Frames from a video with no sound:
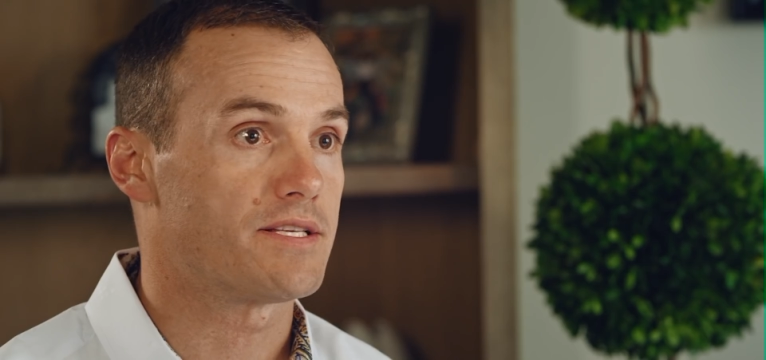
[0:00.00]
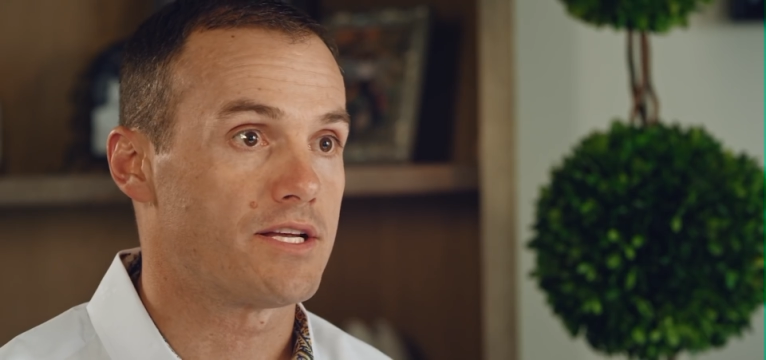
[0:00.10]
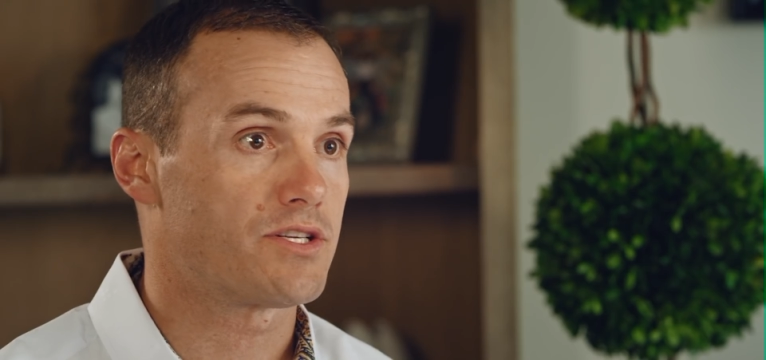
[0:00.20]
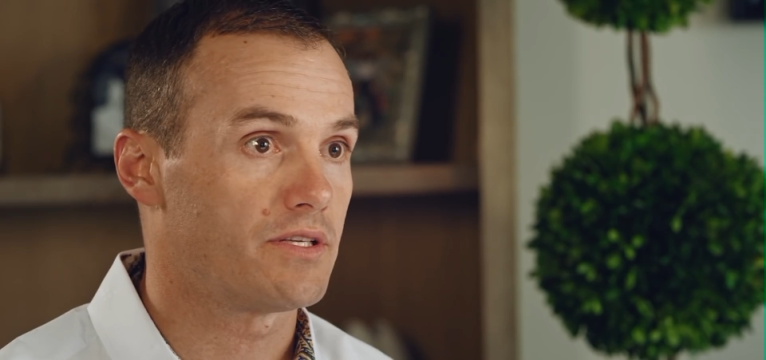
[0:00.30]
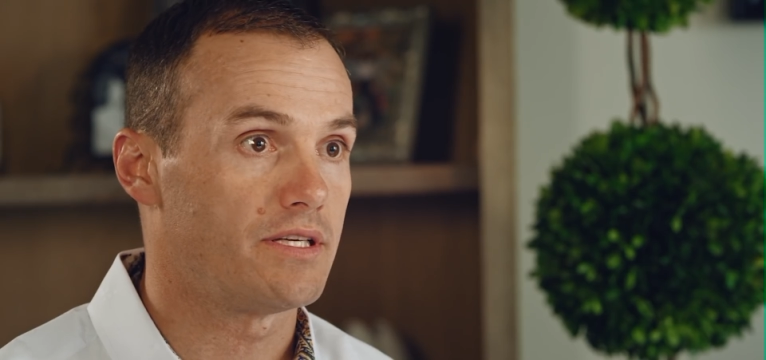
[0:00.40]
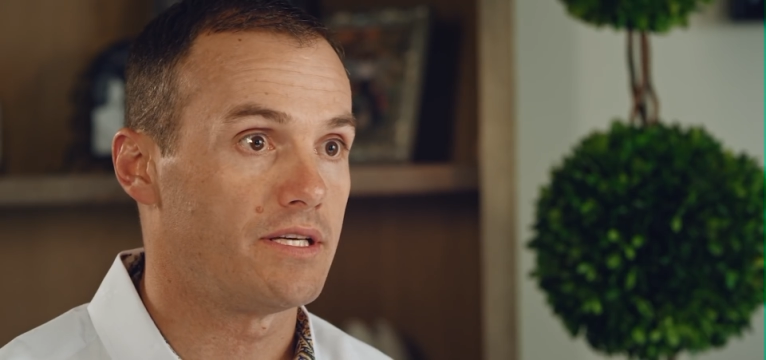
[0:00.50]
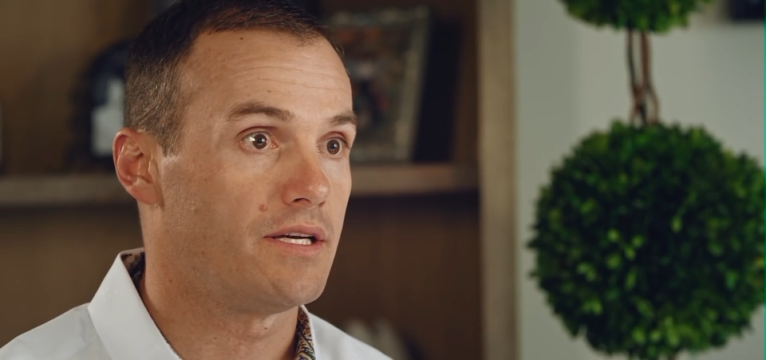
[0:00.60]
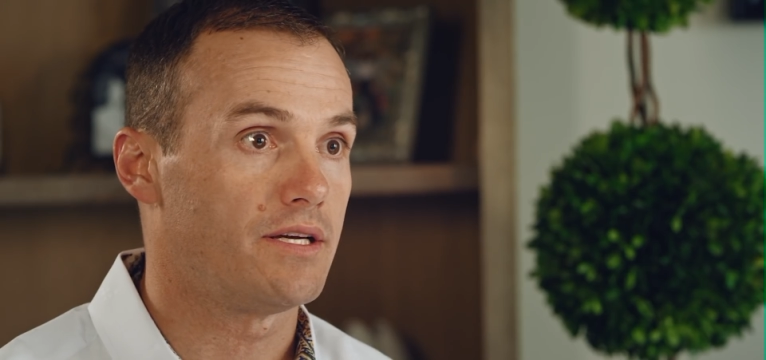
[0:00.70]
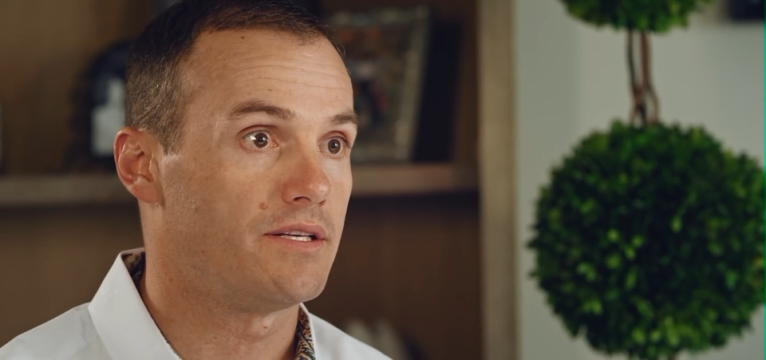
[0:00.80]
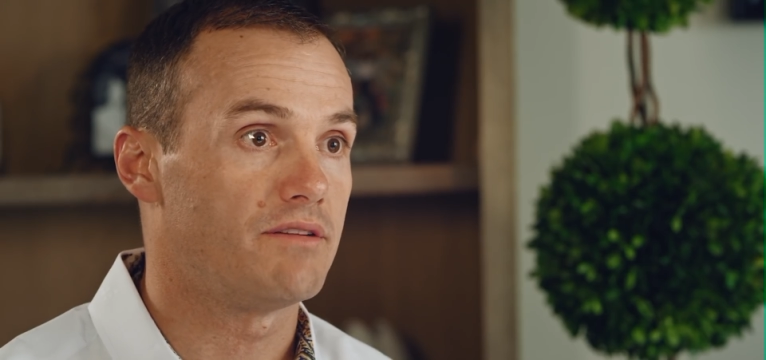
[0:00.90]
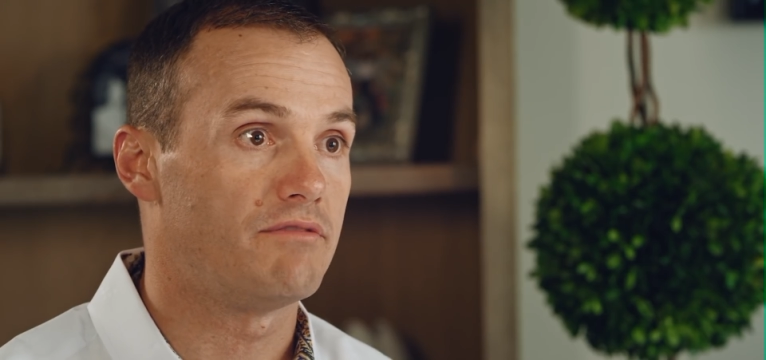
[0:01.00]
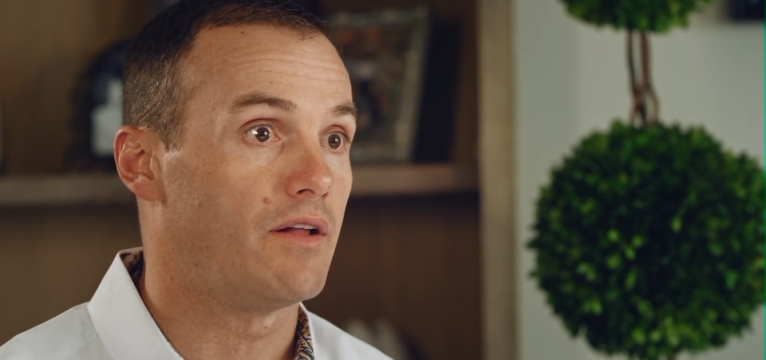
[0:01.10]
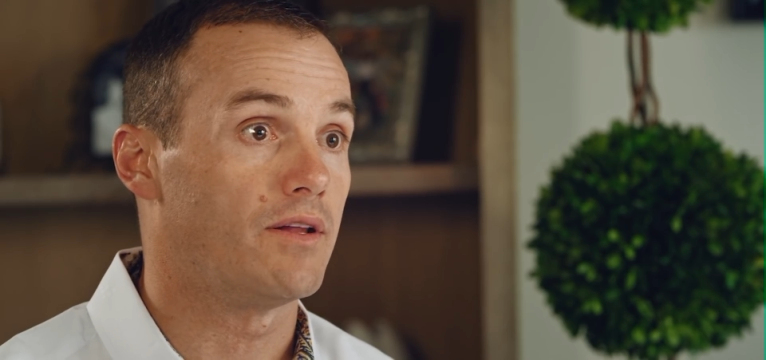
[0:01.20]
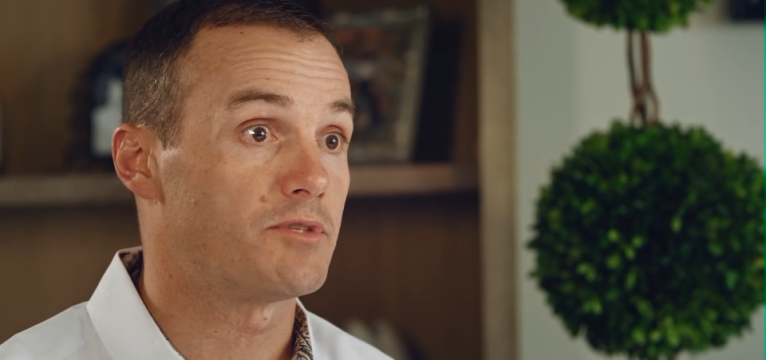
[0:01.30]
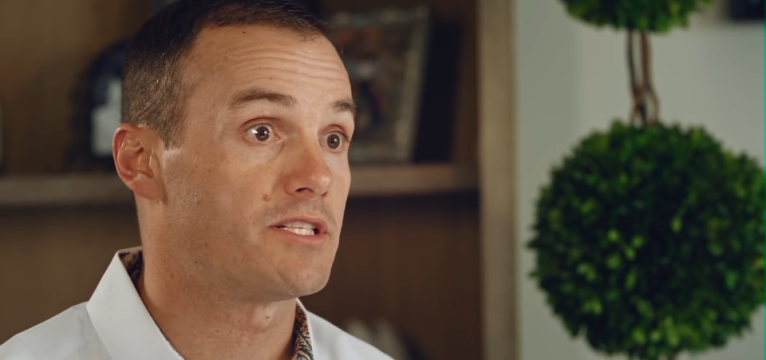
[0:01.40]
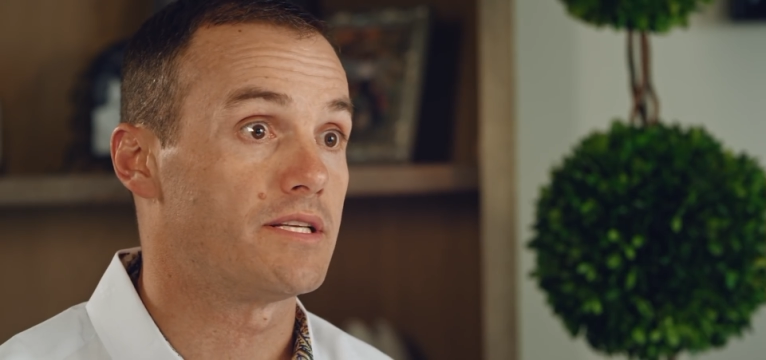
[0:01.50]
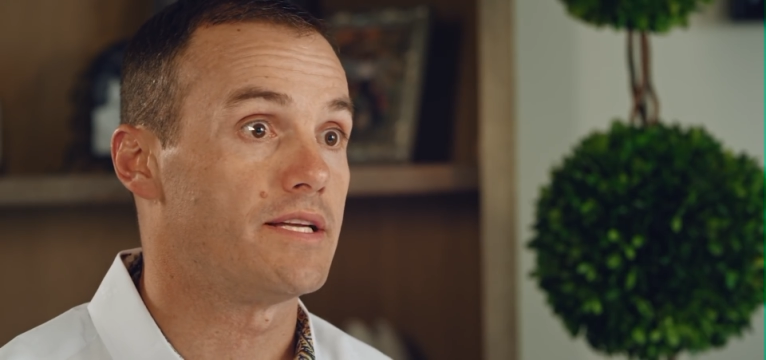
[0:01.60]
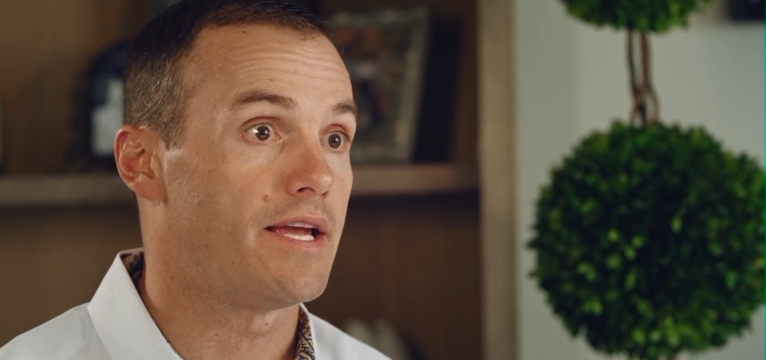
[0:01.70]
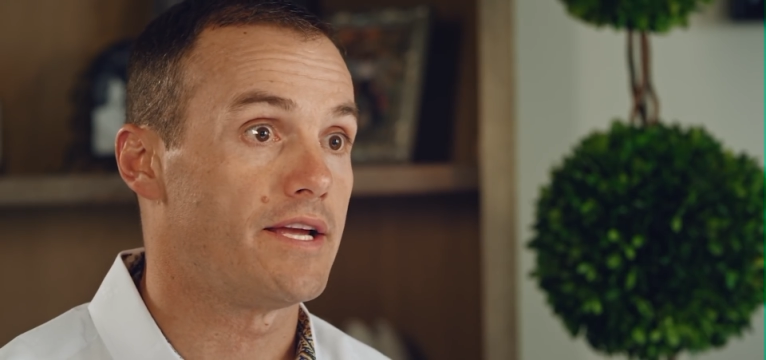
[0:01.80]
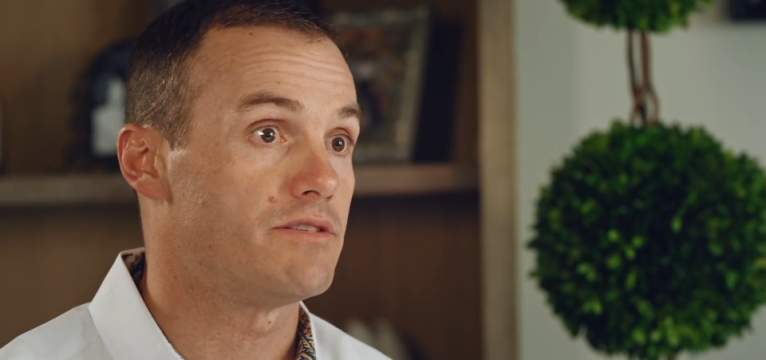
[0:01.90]
essentially had developed to
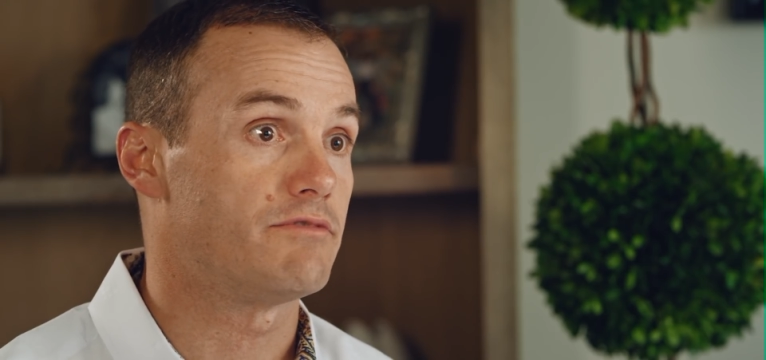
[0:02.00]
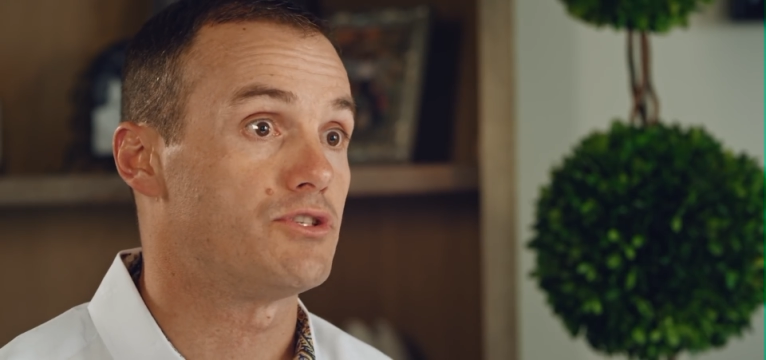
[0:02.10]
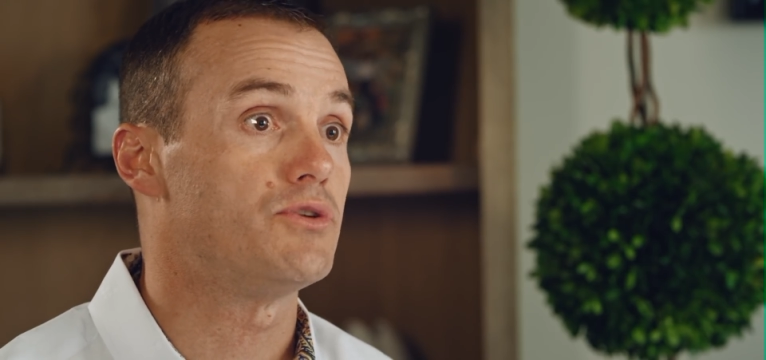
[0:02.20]
the age of a